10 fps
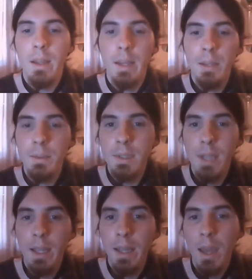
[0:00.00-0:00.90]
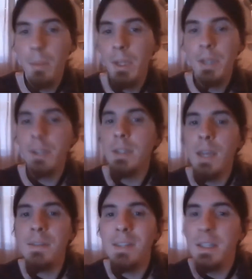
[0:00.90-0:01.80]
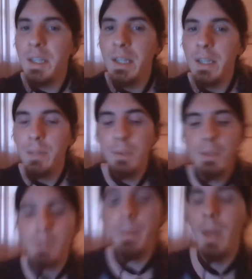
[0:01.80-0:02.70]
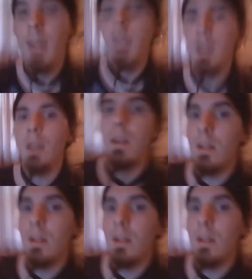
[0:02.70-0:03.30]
And he was like, I'm here to save Selena, which is my